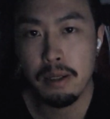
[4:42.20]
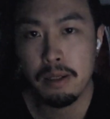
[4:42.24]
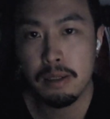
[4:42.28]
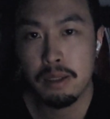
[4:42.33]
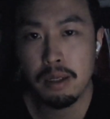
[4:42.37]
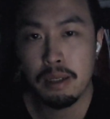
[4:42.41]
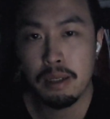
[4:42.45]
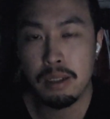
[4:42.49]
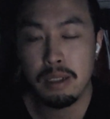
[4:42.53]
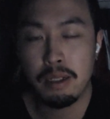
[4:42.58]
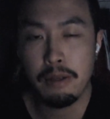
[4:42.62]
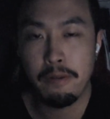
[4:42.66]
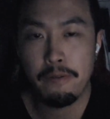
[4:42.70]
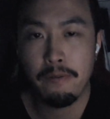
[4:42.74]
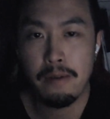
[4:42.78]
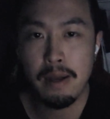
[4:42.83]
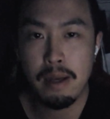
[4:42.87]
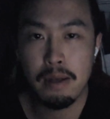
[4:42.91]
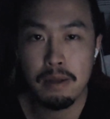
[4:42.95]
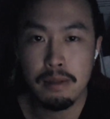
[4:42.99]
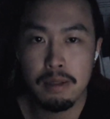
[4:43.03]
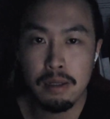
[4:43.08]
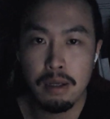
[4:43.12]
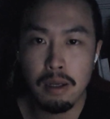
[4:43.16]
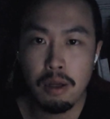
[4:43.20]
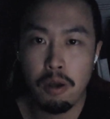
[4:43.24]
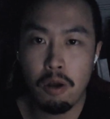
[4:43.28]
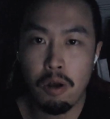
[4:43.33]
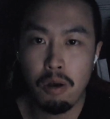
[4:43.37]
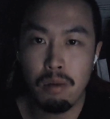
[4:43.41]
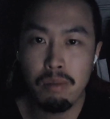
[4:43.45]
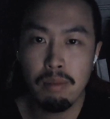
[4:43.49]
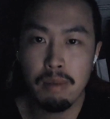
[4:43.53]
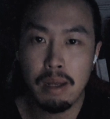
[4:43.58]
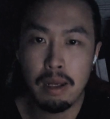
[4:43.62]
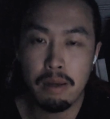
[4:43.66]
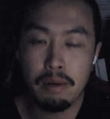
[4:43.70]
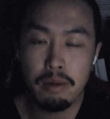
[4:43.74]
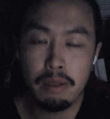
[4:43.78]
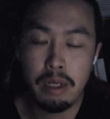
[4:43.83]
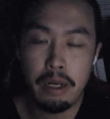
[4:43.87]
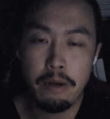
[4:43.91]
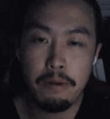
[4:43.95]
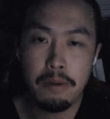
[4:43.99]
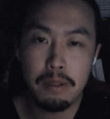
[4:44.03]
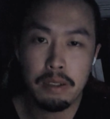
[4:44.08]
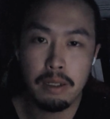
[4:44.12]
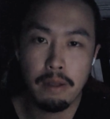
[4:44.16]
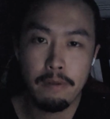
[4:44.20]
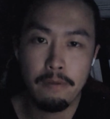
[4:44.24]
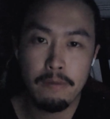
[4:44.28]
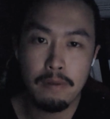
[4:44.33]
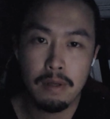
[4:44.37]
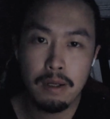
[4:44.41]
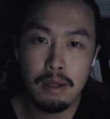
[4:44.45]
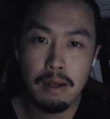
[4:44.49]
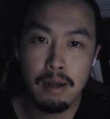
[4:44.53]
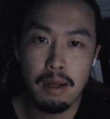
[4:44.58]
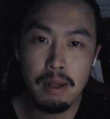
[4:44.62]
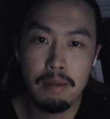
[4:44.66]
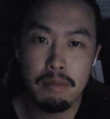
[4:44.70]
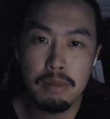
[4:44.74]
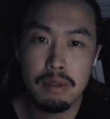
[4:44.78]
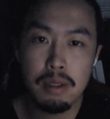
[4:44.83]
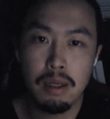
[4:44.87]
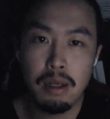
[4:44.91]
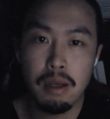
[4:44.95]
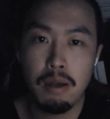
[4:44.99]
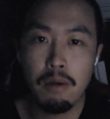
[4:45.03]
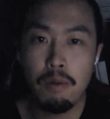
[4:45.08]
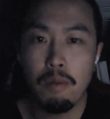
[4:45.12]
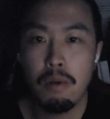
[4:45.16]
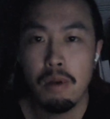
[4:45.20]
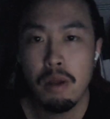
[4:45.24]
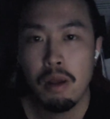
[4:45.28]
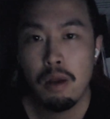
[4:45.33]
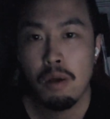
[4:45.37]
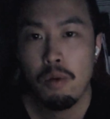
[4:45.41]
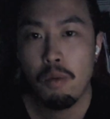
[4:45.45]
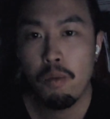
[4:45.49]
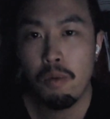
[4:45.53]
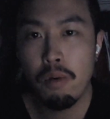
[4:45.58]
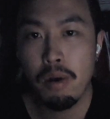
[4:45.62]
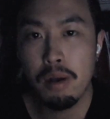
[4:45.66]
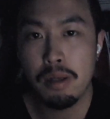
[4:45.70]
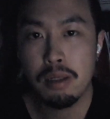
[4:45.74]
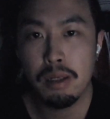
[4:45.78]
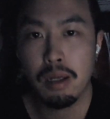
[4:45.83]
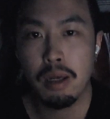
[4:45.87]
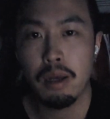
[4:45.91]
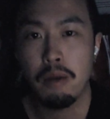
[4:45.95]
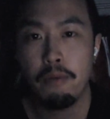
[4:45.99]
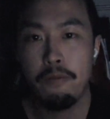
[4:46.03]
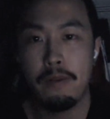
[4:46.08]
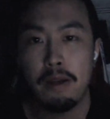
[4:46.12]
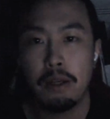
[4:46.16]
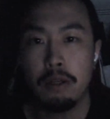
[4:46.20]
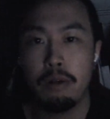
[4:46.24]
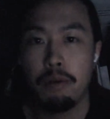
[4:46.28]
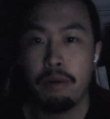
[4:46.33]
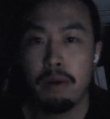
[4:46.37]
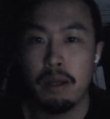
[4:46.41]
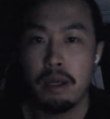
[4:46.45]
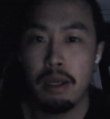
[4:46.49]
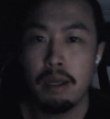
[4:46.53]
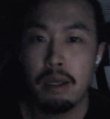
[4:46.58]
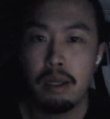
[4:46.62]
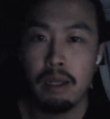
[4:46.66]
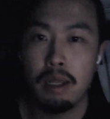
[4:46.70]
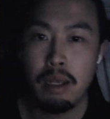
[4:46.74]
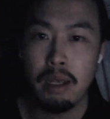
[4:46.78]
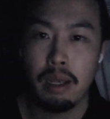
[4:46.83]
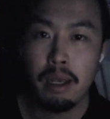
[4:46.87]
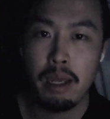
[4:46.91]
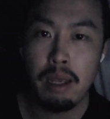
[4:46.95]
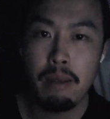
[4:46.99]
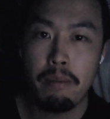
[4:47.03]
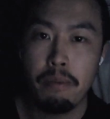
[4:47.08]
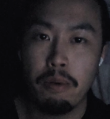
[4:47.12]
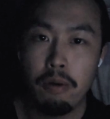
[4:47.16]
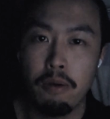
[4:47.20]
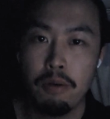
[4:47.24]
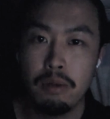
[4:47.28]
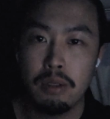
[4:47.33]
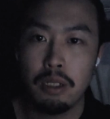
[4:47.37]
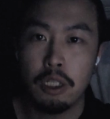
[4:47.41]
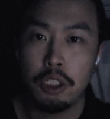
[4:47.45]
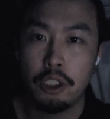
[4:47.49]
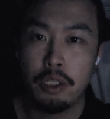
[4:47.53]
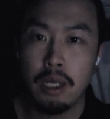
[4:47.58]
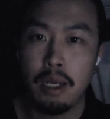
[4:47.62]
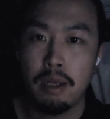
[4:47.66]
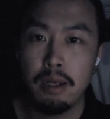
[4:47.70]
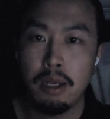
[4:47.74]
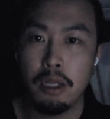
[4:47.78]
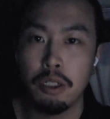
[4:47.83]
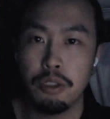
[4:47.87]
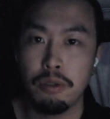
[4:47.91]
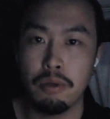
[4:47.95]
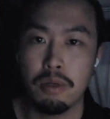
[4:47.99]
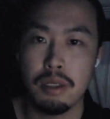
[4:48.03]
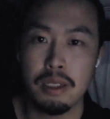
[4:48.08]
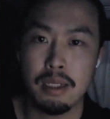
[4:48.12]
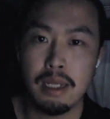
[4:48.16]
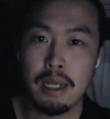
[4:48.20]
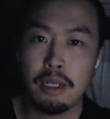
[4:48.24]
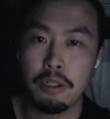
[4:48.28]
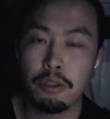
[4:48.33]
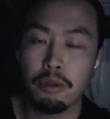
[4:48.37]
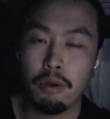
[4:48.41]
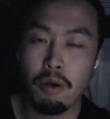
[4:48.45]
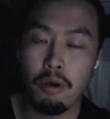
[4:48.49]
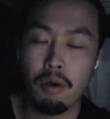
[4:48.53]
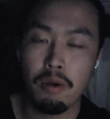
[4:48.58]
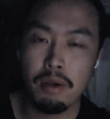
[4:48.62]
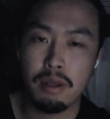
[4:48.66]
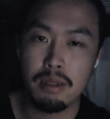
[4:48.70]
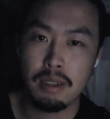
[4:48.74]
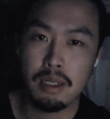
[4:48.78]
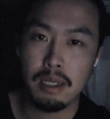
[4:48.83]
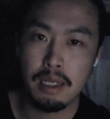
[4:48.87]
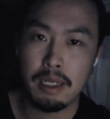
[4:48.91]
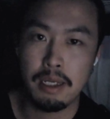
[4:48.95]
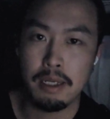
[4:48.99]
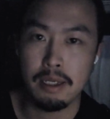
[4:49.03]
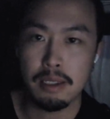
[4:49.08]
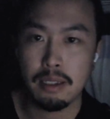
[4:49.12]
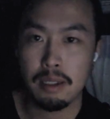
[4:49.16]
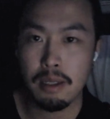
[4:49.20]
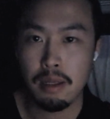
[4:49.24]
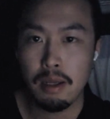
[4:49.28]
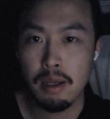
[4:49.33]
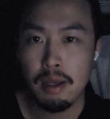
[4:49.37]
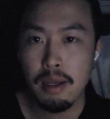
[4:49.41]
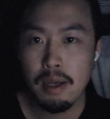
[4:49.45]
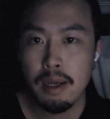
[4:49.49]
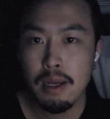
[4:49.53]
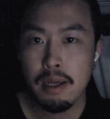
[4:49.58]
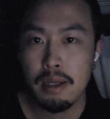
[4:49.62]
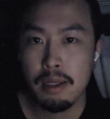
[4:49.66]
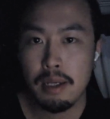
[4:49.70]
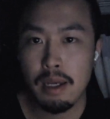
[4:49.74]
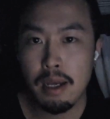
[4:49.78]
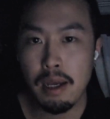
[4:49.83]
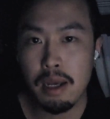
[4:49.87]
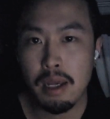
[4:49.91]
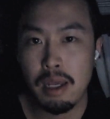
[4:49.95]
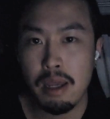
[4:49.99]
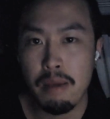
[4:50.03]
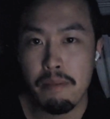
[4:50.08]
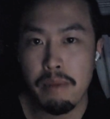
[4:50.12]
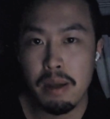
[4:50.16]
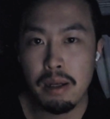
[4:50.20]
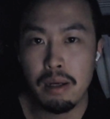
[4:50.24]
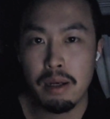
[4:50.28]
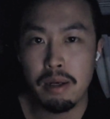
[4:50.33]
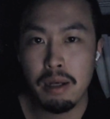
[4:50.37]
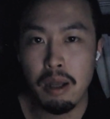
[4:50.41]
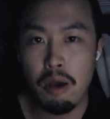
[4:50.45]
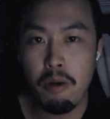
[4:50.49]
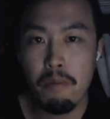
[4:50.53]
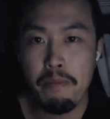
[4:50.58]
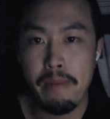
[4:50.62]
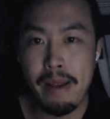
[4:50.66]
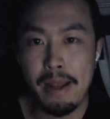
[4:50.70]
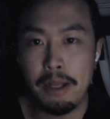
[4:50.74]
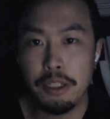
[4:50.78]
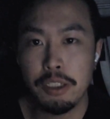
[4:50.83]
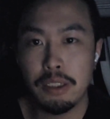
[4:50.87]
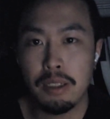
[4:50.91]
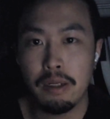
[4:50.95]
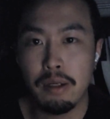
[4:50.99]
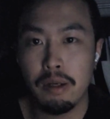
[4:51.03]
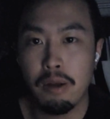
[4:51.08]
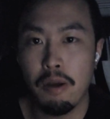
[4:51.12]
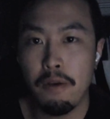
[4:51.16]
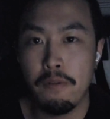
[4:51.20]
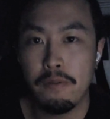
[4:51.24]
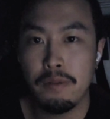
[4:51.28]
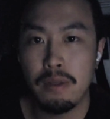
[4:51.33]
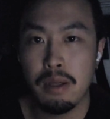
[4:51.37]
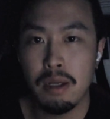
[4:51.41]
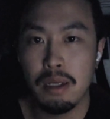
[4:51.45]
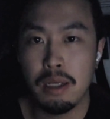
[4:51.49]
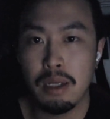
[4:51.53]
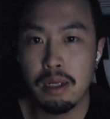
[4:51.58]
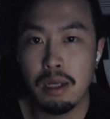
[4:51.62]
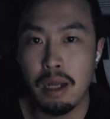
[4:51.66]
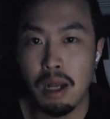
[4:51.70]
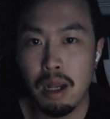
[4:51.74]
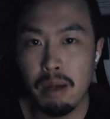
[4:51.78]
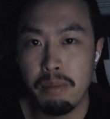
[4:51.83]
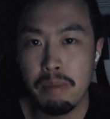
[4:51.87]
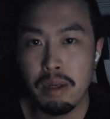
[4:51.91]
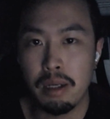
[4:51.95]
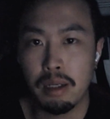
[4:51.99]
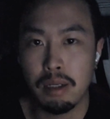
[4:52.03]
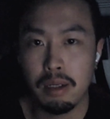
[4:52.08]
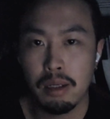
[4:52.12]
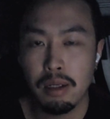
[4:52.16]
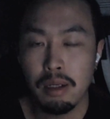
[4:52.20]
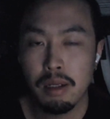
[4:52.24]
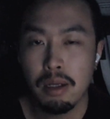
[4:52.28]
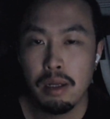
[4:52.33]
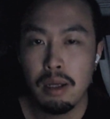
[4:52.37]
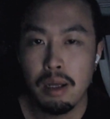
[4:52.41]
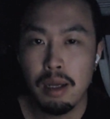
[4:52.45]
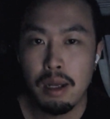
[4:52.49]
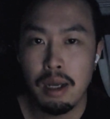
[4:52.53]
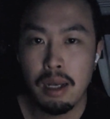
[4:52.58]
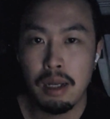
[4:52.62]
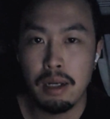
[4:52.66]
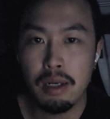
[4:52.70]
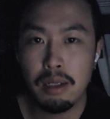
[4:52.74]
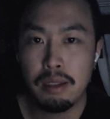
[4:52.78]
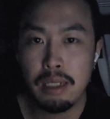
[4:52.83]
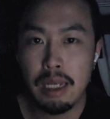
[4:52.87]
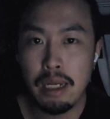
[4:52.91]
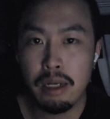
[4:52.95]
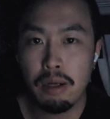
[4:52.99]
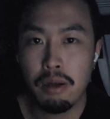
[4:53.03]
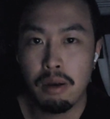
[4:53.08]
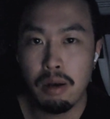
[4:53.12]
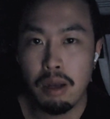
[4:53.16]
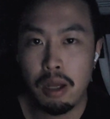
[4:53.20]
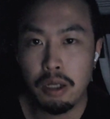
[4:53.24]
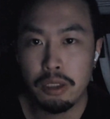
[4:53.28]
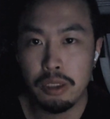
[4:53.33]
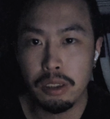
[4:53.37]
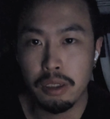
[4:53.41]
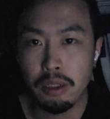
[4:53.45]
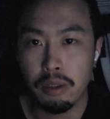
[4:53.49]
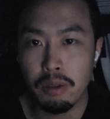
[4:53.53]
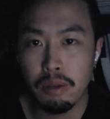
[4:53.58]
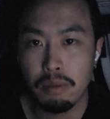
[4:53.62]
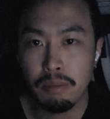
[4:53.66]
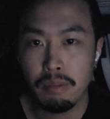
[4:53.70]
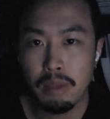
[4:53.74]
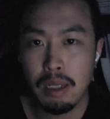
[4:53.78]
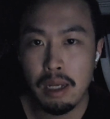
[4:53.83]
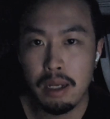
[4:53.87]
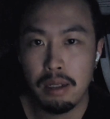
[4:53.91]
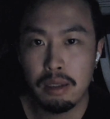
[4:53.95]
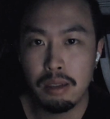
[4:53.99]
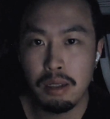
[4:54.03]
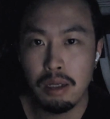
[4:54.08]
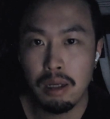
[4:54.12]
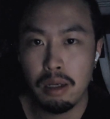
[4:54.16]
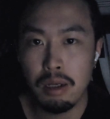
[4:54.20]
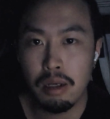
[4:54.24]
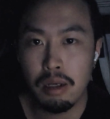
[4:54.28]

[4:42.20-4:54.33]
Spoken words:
the defend the homeland narrative, claimed the war's victory enabled China to stand tall in the East. Yet he made no mention of the economic and technological and